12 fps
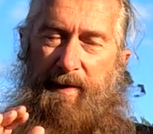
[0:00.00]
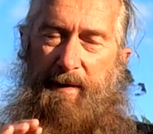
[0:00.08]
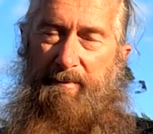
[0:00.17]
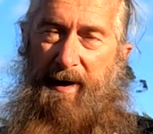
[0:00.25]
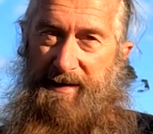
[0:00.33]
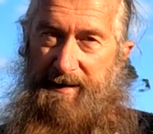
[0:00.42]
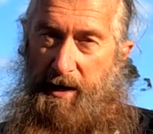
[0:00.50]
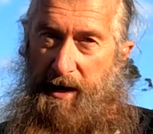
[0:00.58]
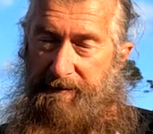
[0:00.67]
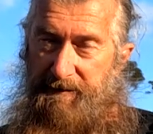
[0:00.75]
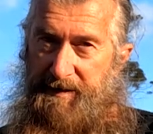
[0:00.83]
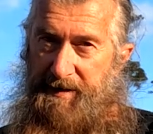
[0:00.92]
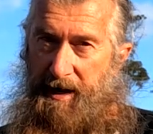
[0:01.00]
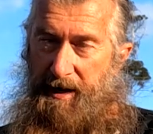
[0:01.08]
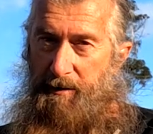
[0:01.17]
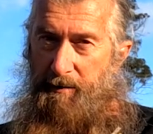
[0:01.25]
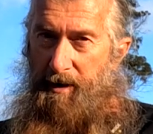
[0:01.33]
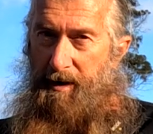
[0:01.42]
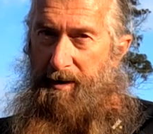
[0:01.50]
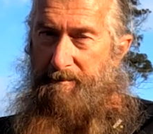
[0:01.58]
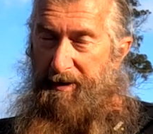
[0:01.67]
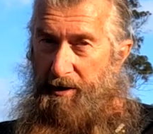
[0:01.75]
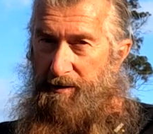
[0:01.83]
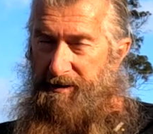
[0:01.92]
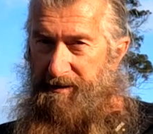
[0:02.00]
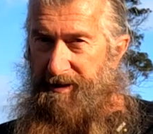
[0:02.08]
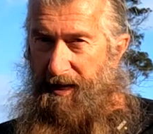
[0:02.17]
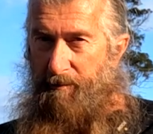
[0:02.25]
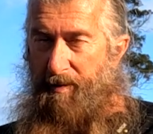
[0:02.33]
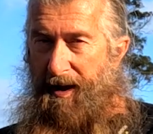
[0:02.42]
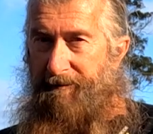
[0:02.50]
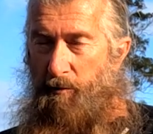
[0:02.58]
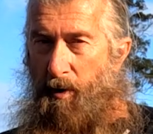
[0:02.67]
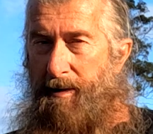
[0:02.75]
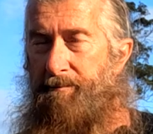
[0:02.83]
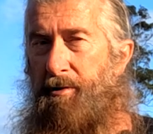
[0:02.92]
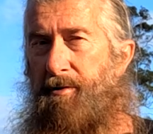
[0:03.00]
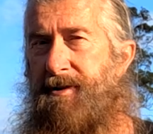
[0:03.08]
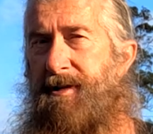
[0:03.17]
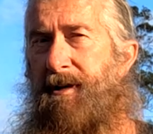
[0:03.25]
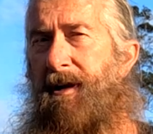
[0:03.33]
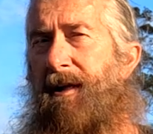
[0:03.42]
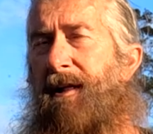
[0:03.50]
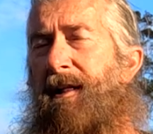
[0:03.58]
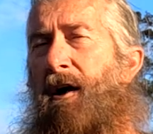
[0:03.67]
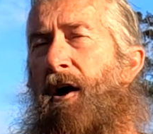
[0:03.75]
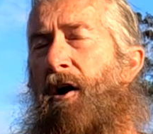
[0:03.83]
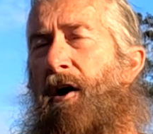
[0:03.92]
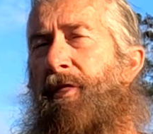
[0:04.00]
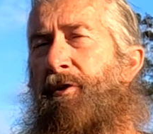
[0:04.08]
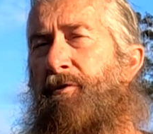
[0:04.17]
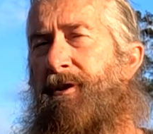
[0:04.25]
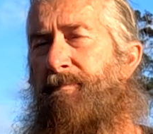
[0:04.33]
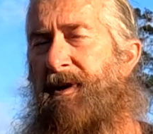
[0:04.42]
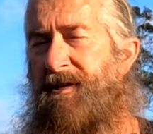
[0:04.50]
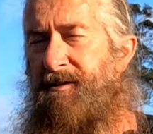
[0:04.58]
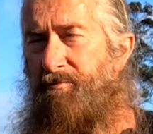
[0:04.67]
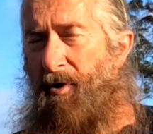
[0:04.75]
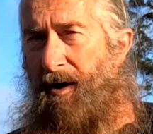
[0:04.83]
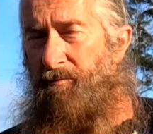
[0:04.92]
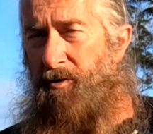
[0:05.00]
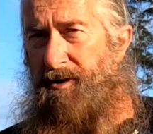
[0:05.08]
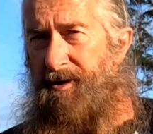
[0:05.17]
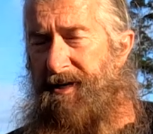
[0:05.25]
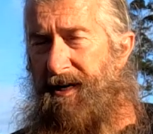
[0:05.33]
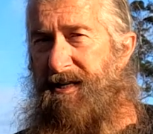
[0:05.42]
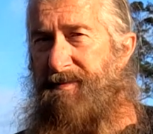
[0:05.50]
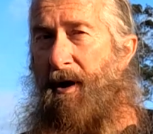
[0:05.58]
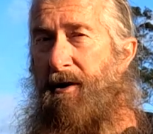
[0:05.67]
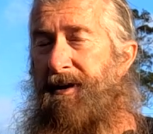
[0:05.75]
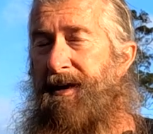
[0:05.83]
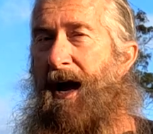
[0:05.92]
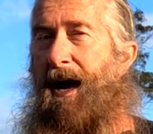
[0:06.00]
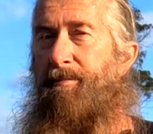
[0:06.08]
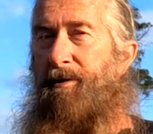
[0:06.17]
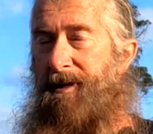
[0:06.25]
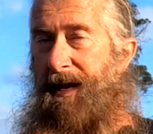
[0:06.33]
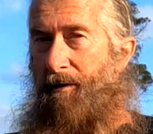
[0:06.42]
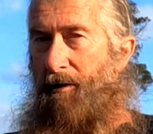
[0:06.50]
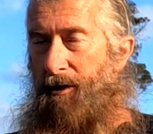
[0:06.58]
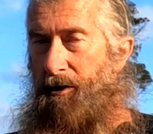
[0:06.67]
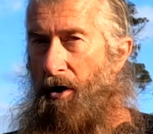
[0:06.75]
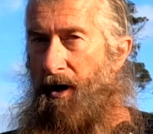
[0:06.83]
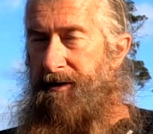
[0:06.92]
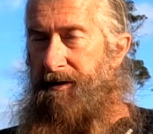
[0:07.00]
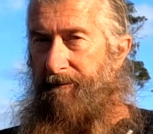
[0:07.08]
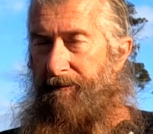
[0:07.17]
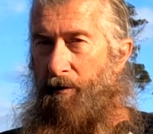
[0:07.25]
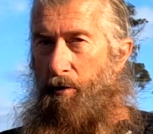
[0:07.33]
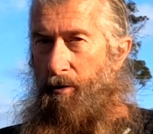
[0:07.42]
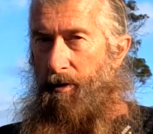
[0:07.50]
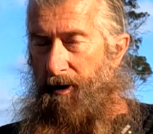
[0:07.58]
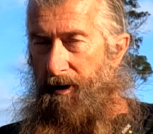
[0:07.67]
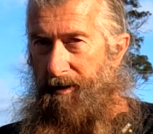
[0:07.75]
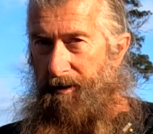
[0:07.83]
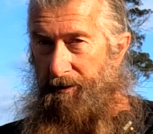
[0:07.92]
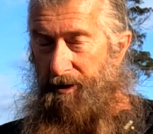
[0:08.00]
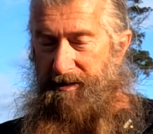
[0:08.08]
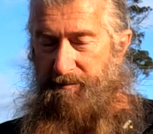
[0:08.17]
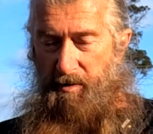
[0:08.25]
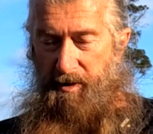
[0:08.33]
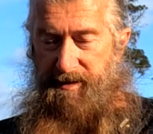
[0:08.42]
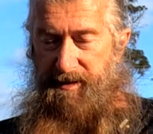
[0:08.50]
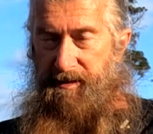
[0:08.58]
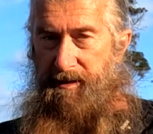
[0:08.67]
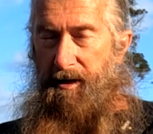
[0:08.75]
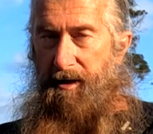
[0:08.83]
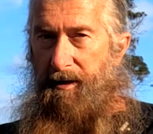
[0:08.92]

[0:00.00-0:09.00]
But even so, because I was only paying for one person, I thought the best one was Smoky Cape. Now, I liked it for these reasons.